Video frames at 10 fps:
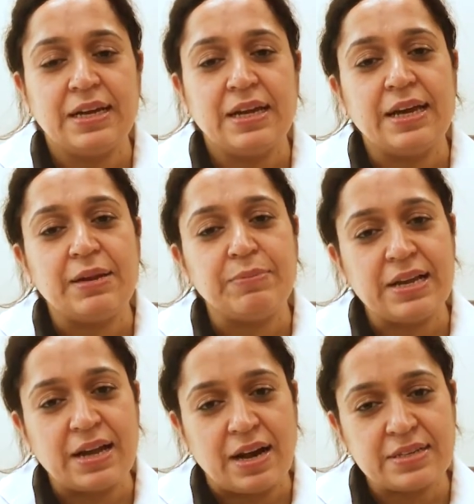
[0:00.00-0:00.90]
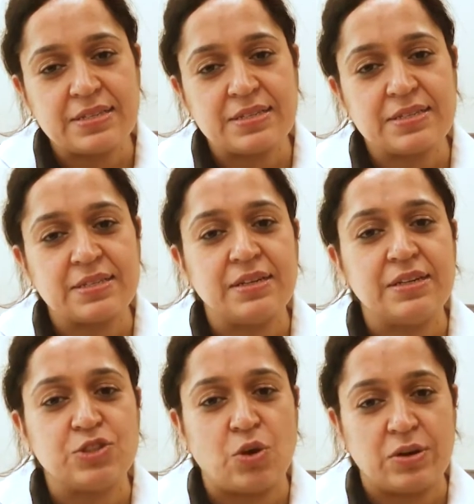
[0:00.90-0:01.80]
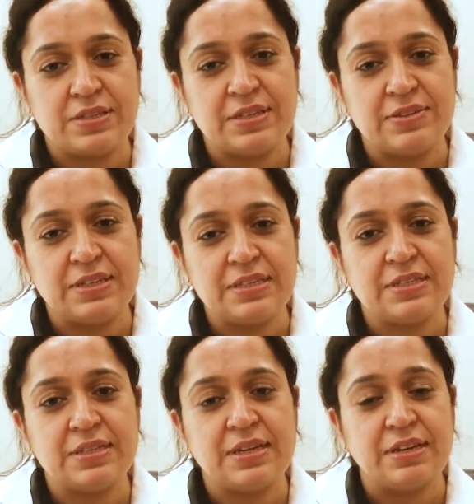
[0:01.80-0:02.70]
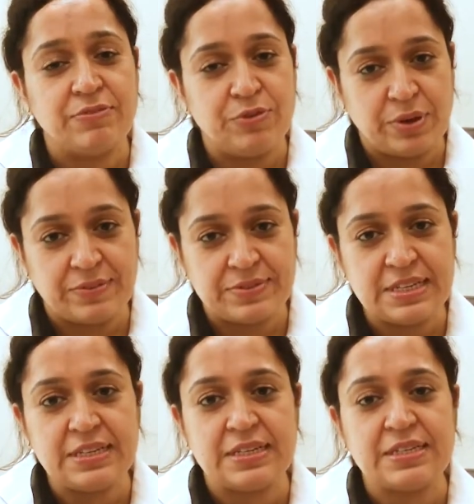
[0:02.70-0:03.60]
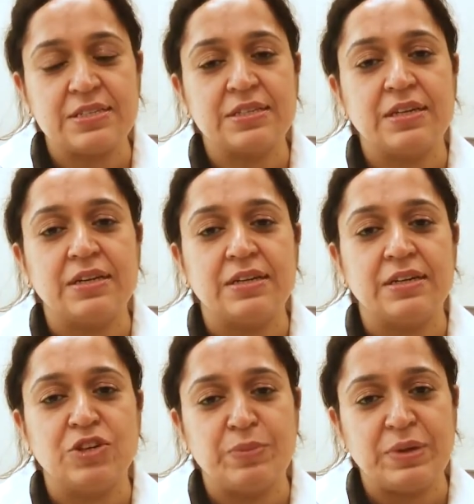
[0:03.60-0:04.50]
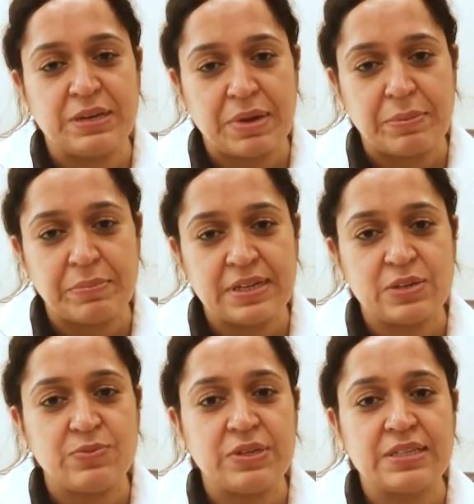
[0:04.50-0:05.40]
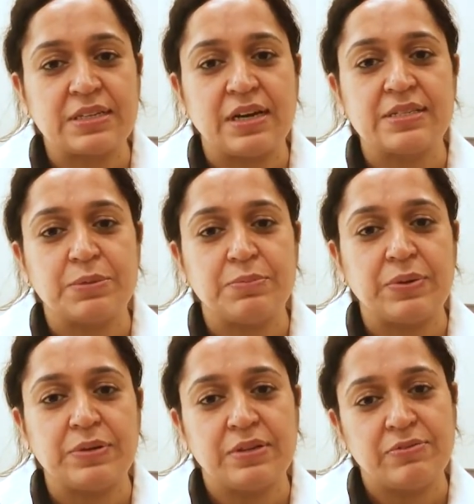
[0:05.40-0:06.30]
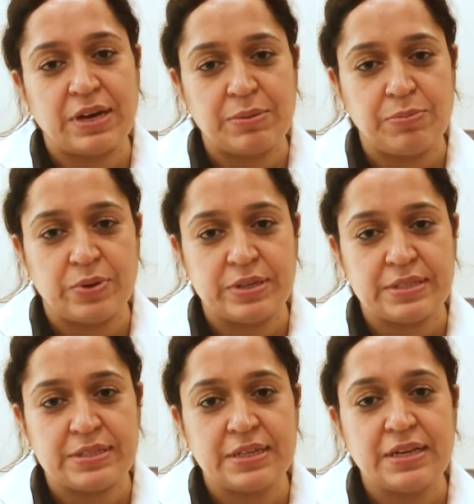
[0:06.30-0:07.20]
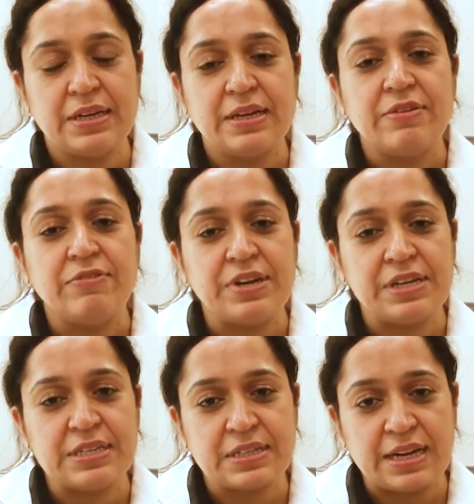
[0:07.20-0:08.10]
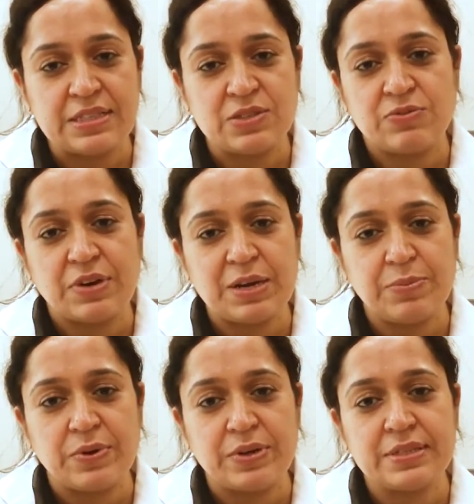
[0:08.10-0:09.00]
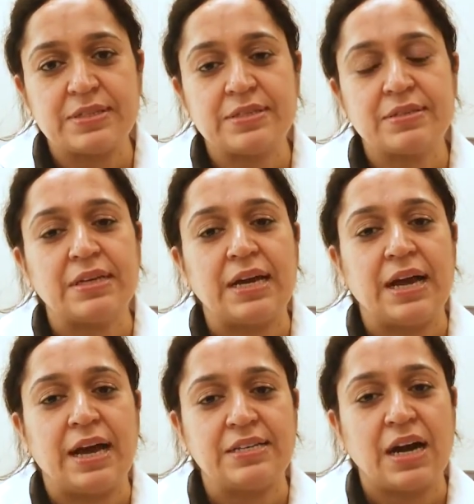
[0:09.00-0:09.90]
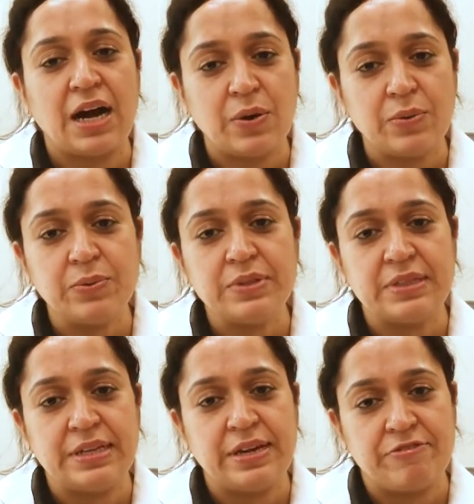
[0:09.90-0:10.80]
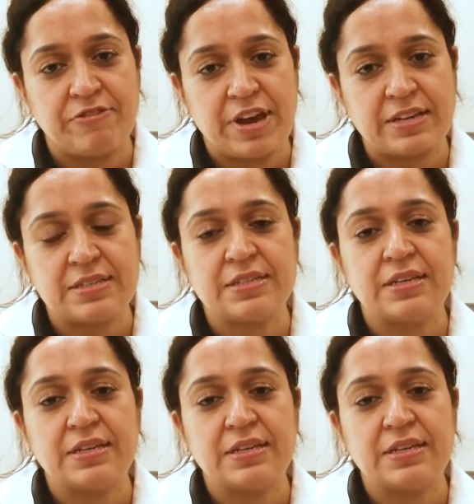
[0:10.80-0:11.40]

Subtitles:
In my last talk series, if you have seen it, you may remember that we discussed about the fibroids, various kinds of fibroids, and how they affect